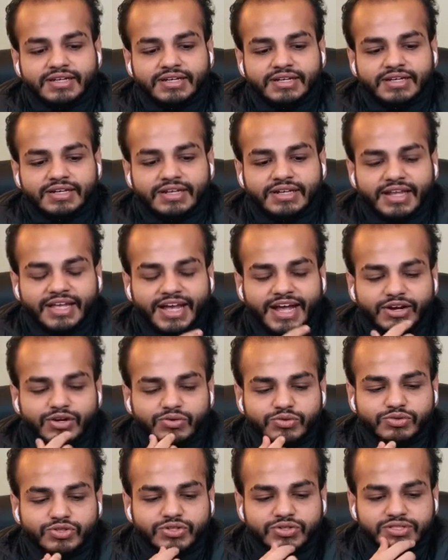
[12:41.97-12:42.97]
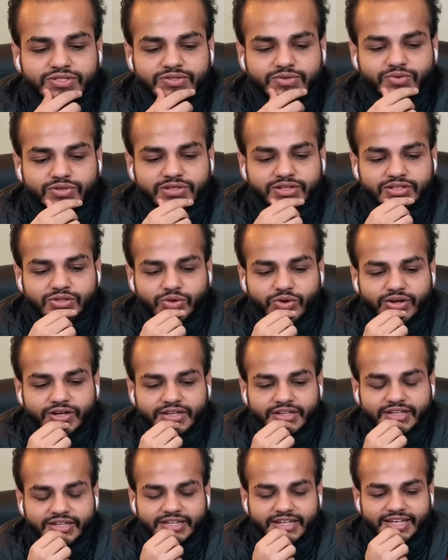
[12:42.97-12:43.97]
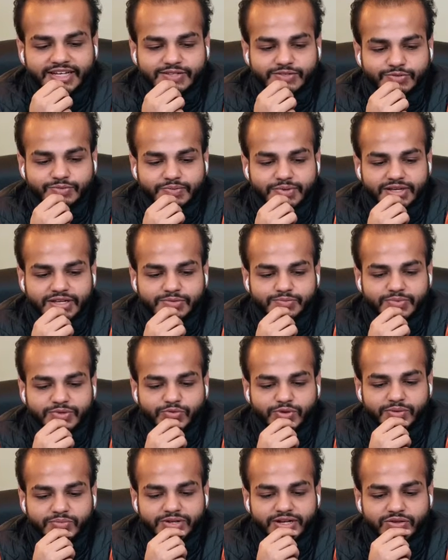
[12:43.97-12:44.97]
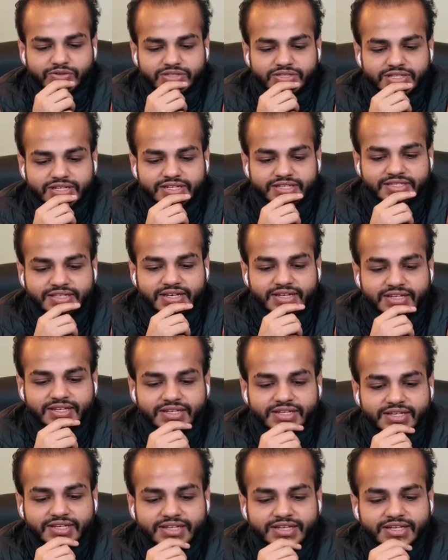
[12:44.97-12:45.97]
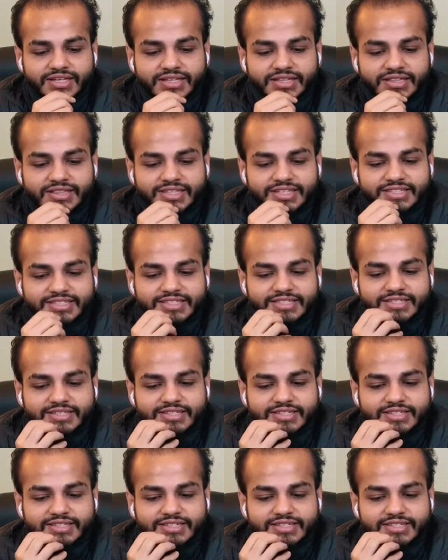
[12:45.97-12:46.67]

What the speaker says: Like I don't use the word authoritarian in a negative way, but what I'm trying to say is that this